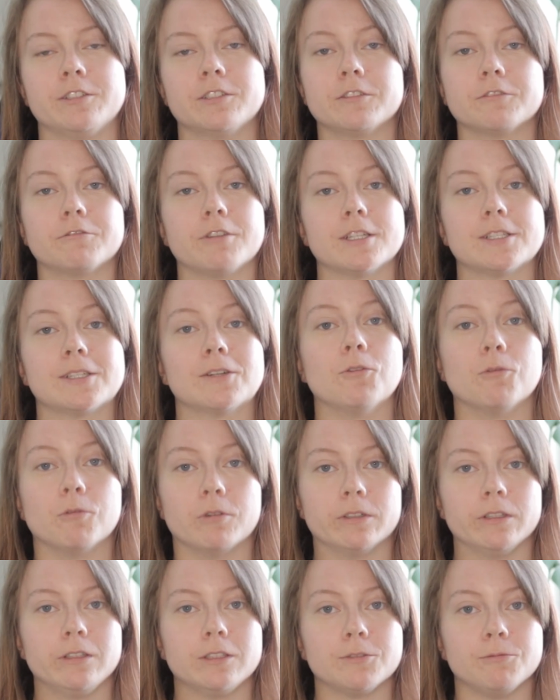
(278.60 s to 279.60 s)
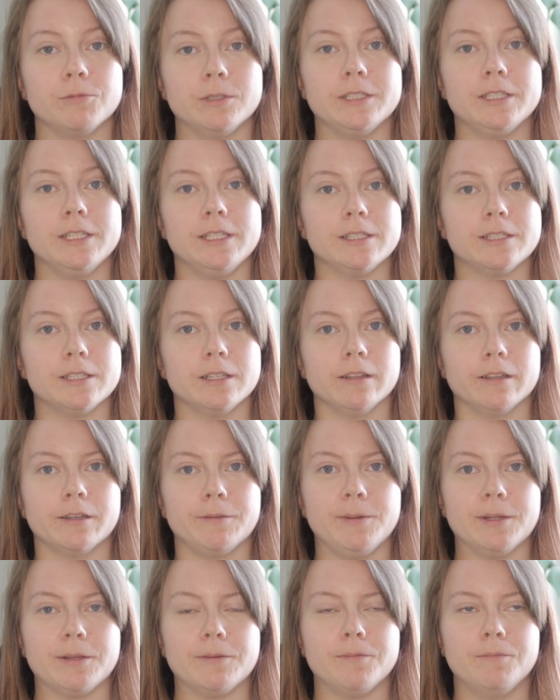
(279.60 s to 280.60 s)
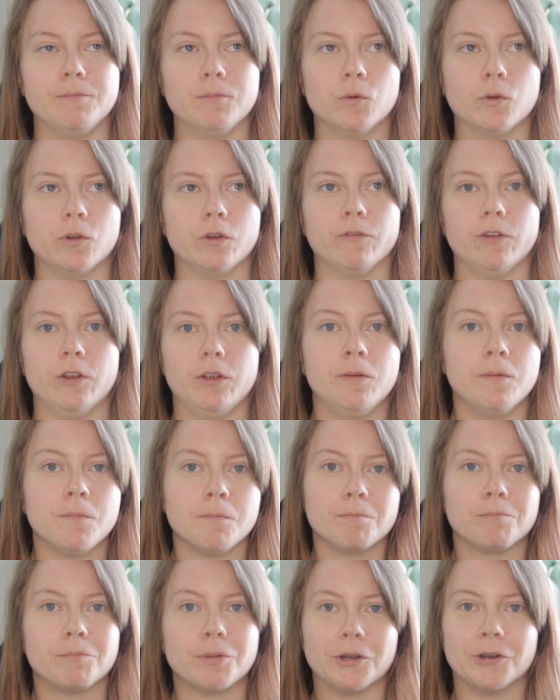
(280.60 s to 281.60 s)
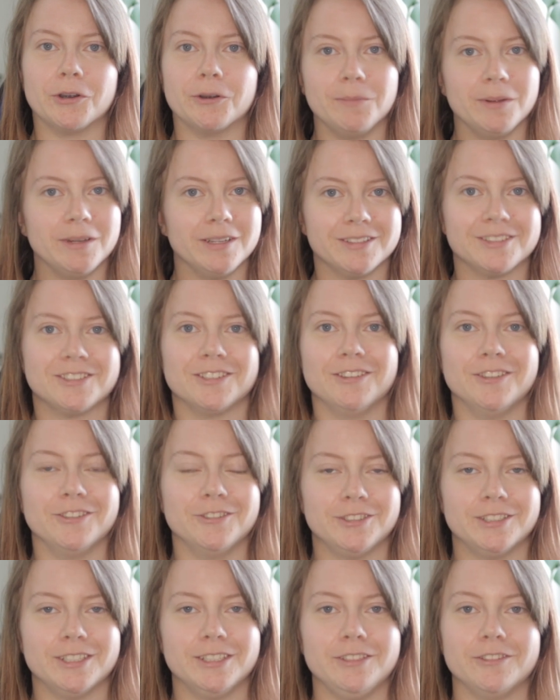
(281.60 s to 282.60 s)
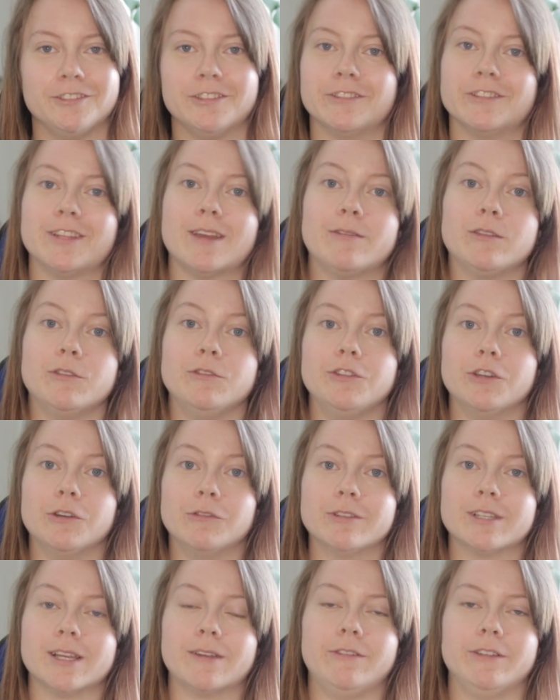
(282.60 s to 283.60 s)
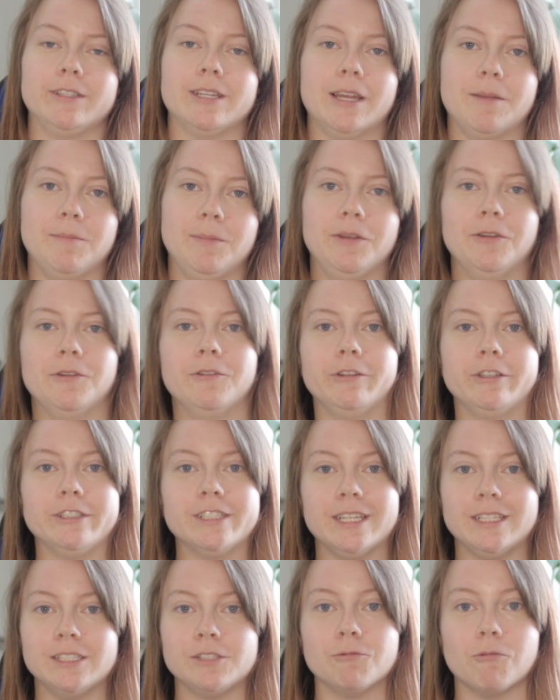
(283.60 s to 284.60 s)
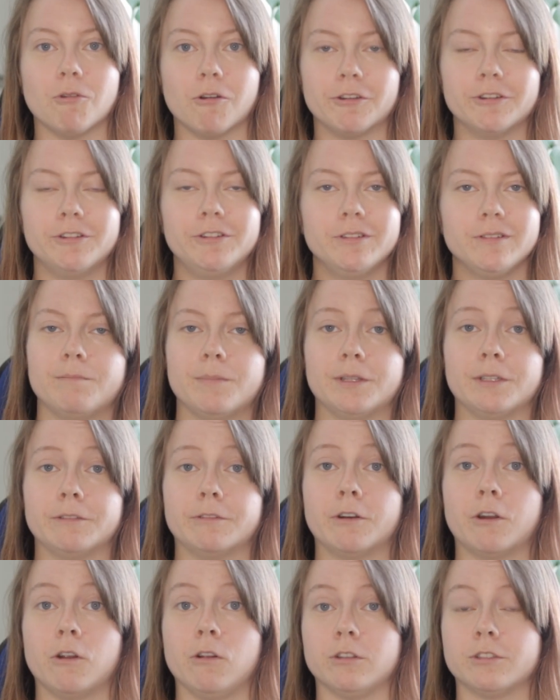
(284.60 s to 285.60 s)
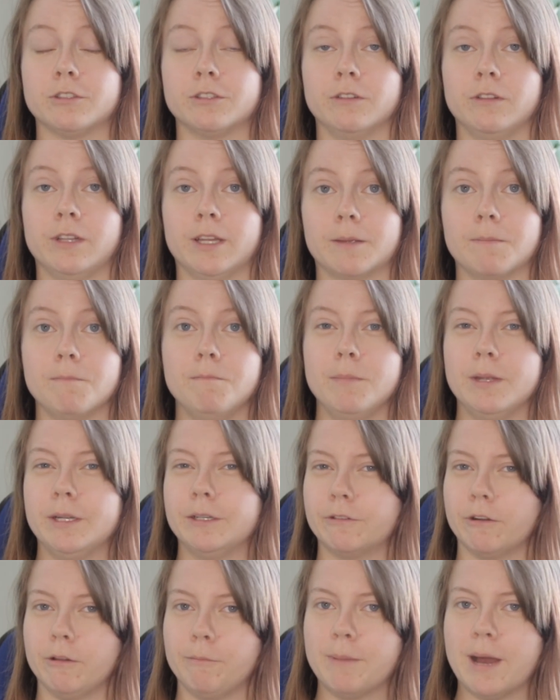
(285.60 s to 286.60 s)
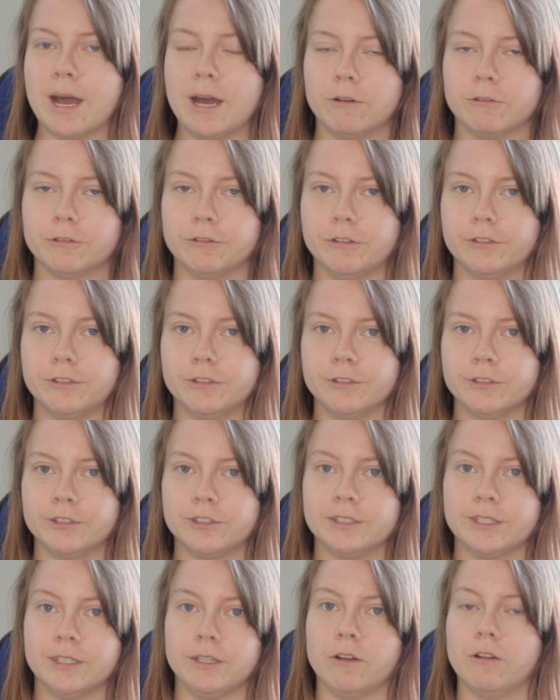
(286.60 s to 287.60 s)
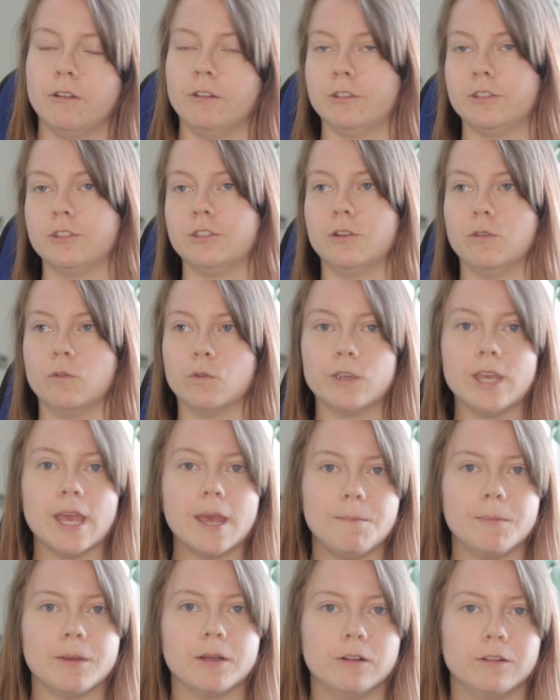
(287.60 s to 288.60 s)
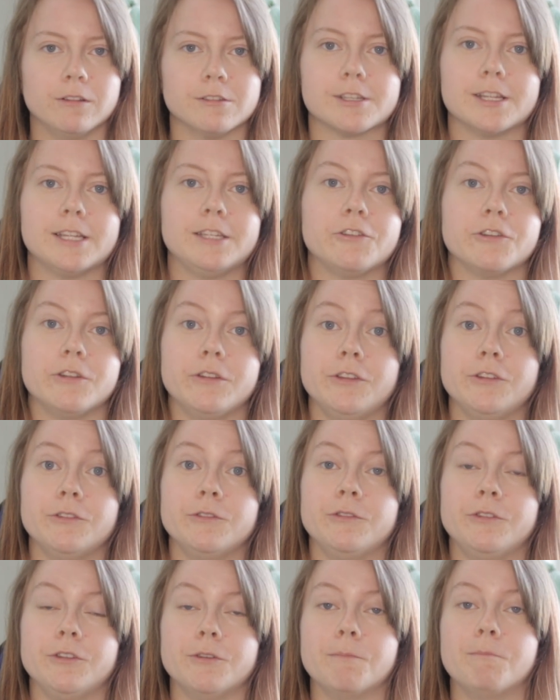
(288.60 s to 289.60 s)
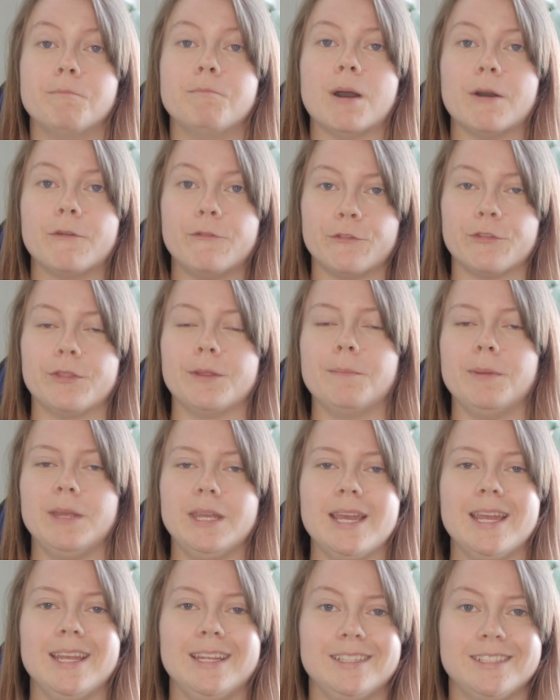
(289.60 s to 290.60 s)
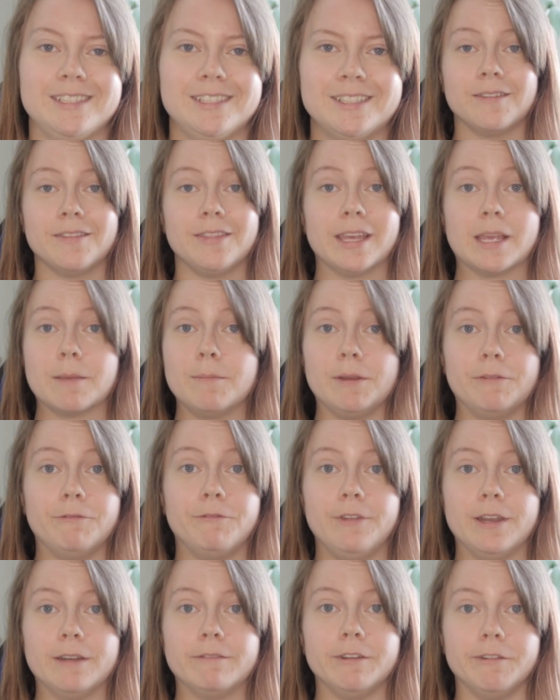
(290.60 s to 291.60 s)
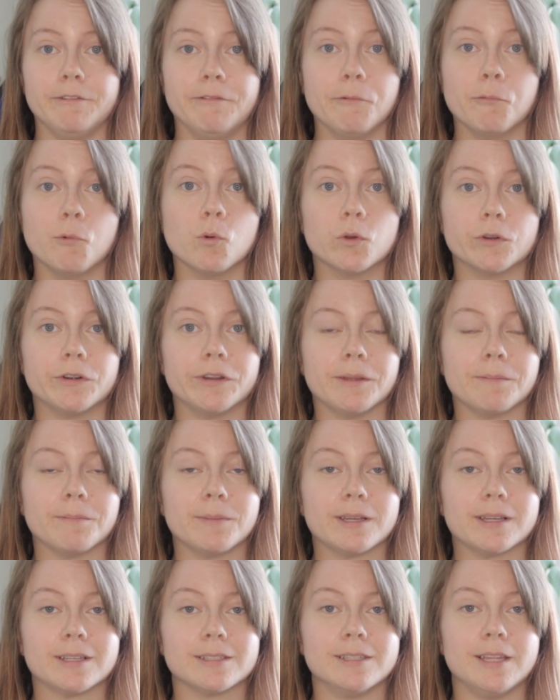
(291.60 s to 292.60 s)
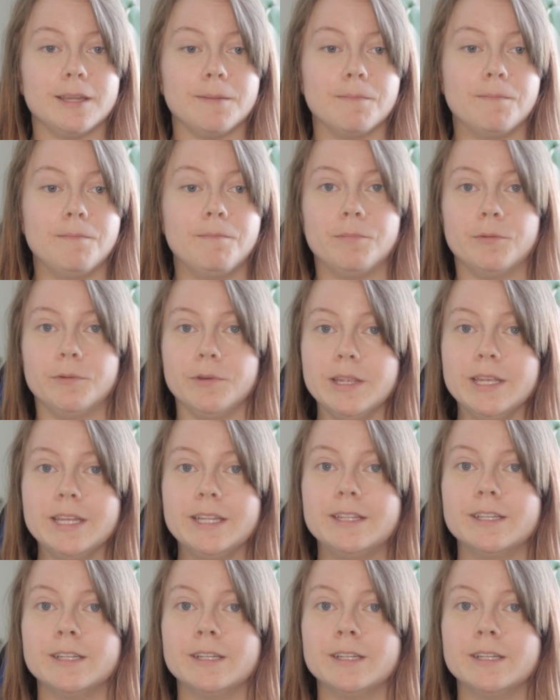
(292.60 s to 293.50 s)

crushed corals, which is a little bit more of a permanent solution. You don't have to dose every time you change water. But there are also like mineral powders and also chemicals that you can do to buff the pH. They can be very rewarding because they breed